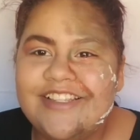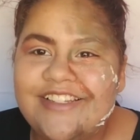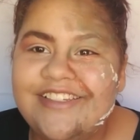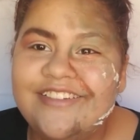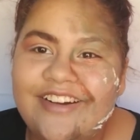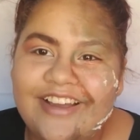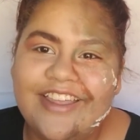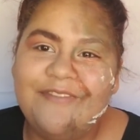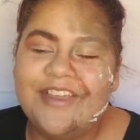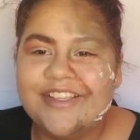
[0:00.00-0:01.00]

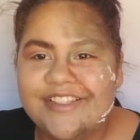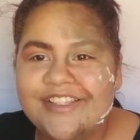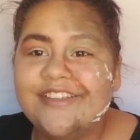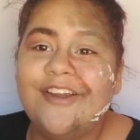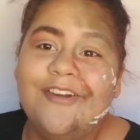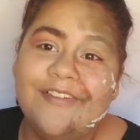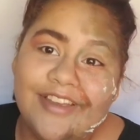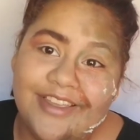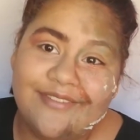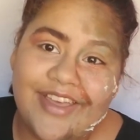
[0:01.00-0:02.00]
enjoyed because this hurt
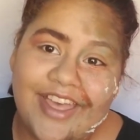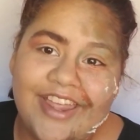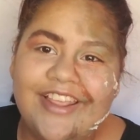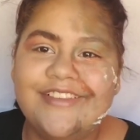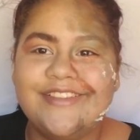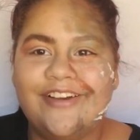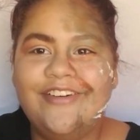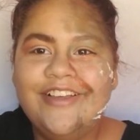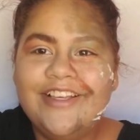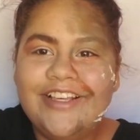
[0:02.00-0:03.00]
really bad. So,
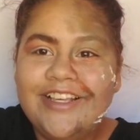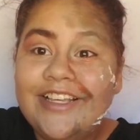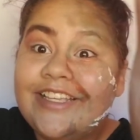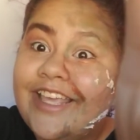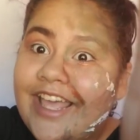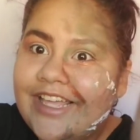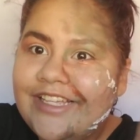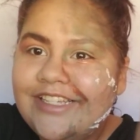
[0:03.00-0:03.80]
yeah.